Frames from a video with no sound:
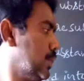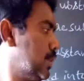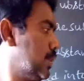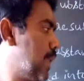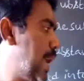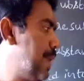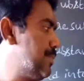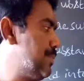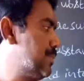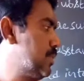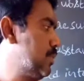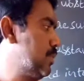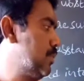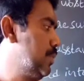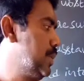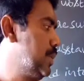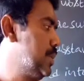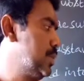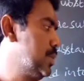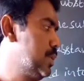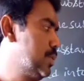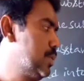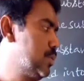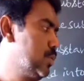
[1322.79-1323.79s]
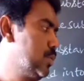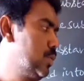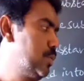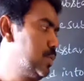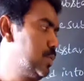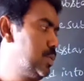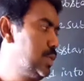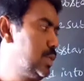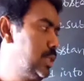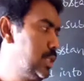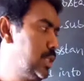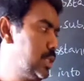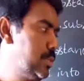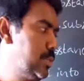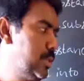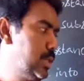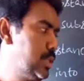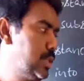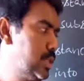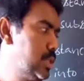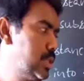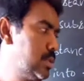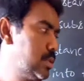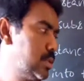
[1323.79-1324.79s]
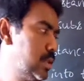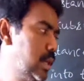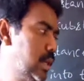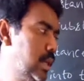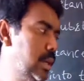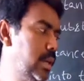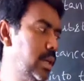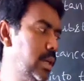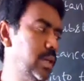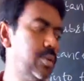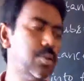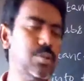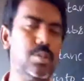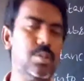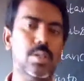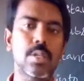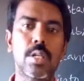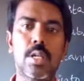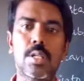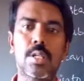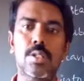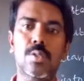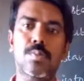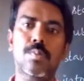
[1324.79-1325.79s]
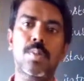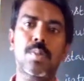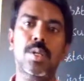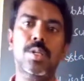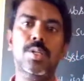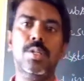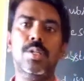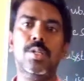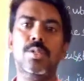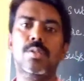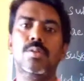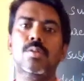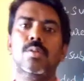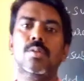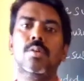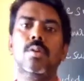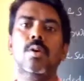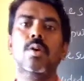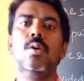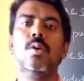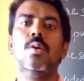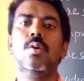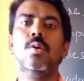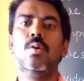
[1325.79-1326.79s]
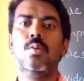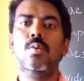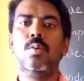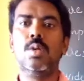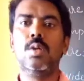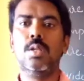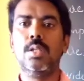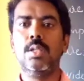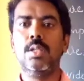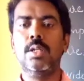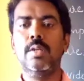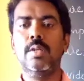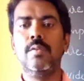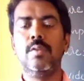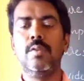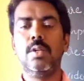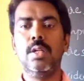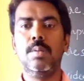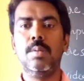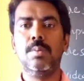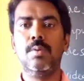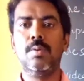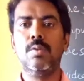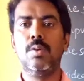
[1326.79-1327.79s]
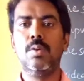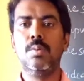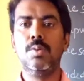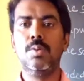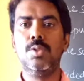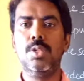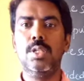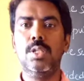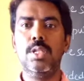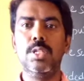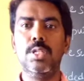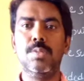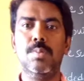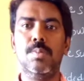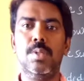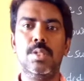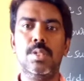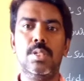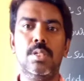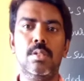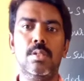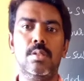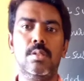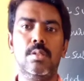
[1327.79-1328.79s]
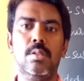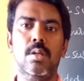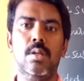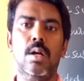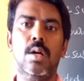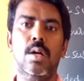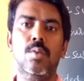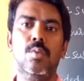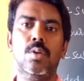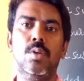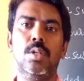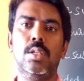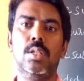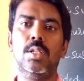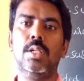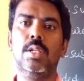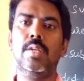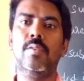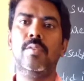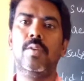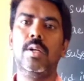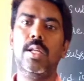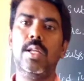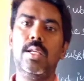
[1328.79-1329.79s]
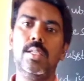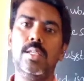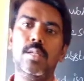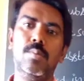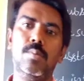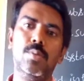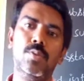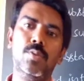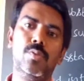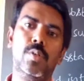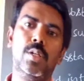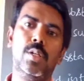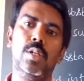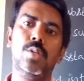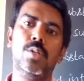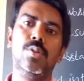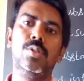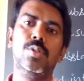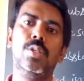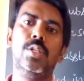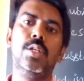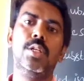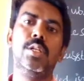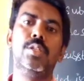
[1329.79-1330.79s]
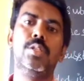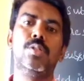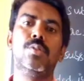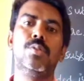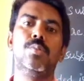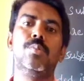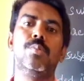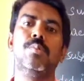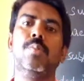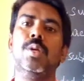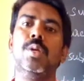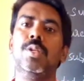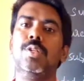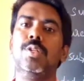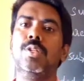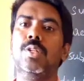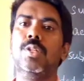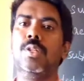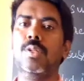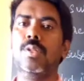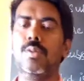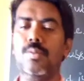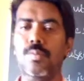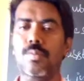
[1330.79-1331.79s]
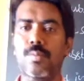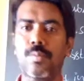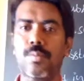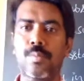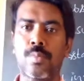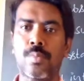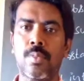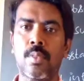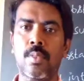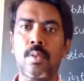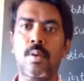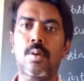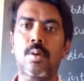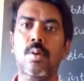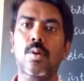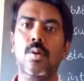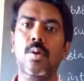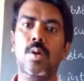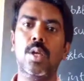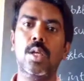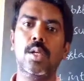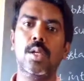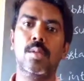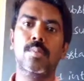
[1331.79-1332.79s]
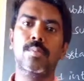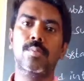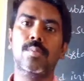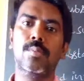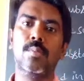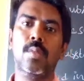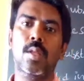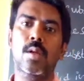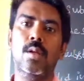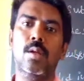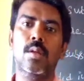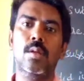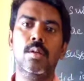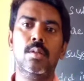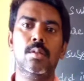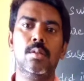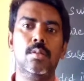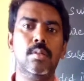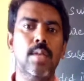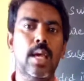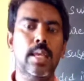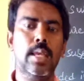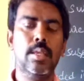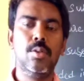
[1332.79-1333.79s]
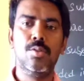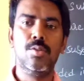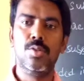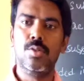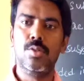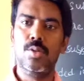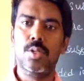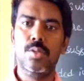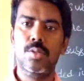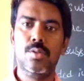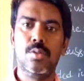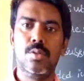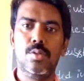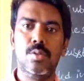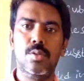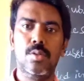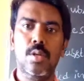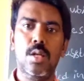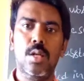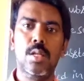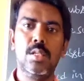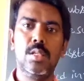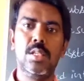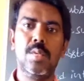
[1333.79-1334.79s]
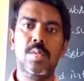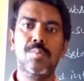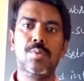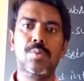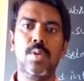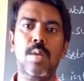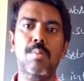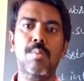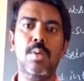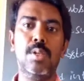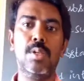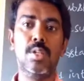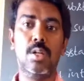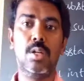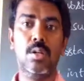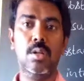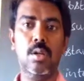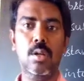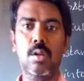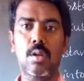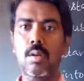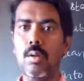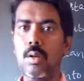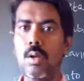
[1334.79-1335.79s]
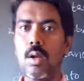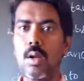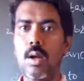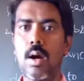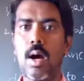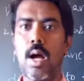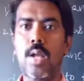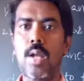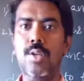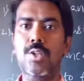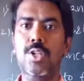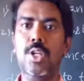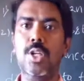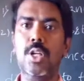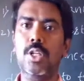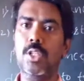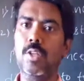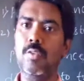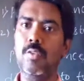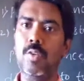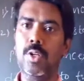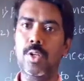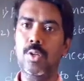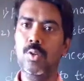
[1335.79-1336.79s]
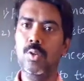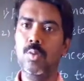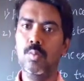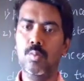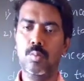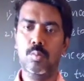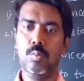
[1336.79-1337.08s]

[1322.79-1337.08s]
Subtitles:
types of mixtures: homogeneous mixtures and heterogeneous mixtures. What are the different type of homogeneous mixtures and what are the different examples for heterogeneous mixture? Okay, thank you students. Subscribe my channel and share the video.